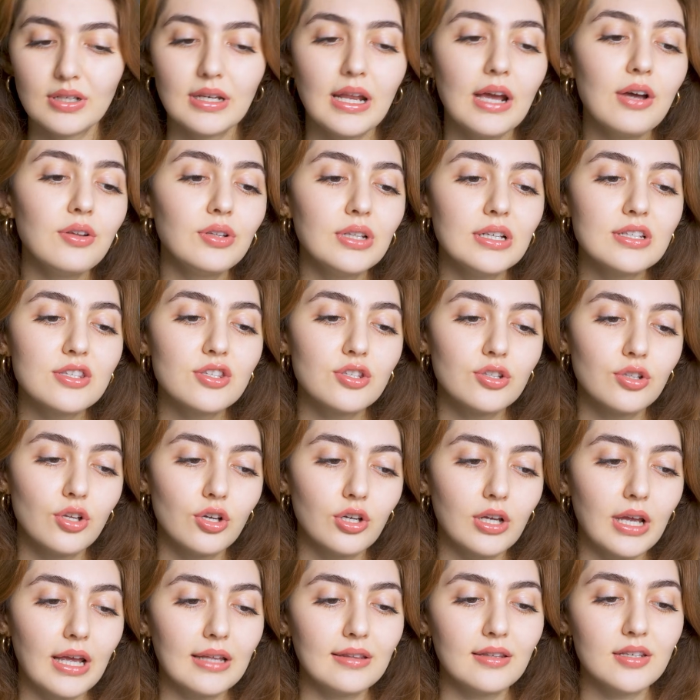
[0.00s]
Now let's
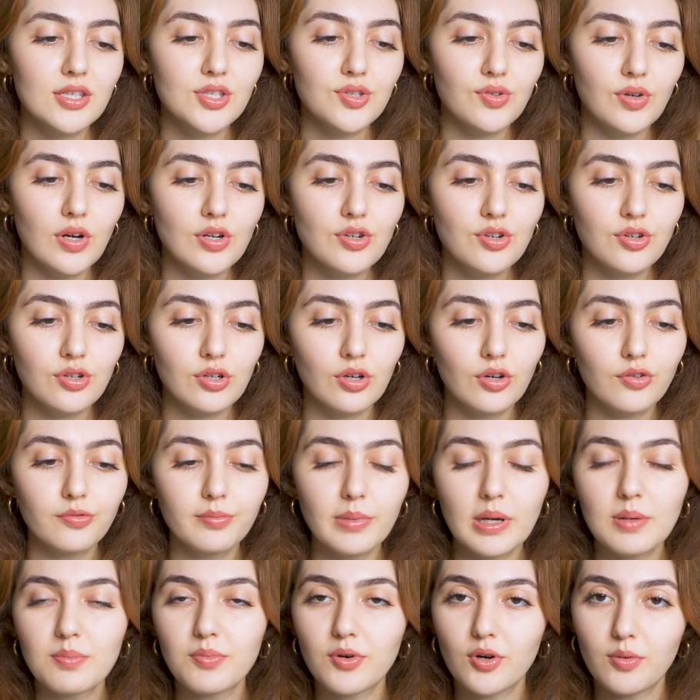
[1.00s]
look at the structure of
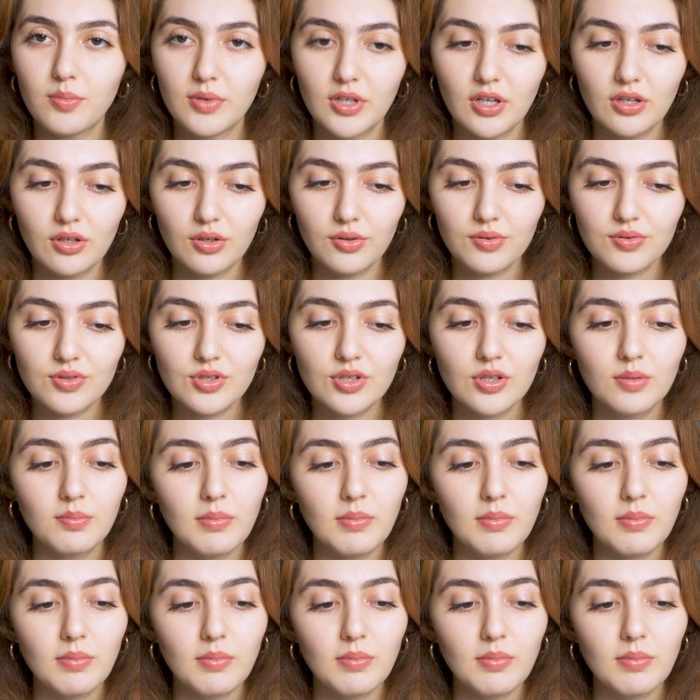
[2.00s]
my permanent notes.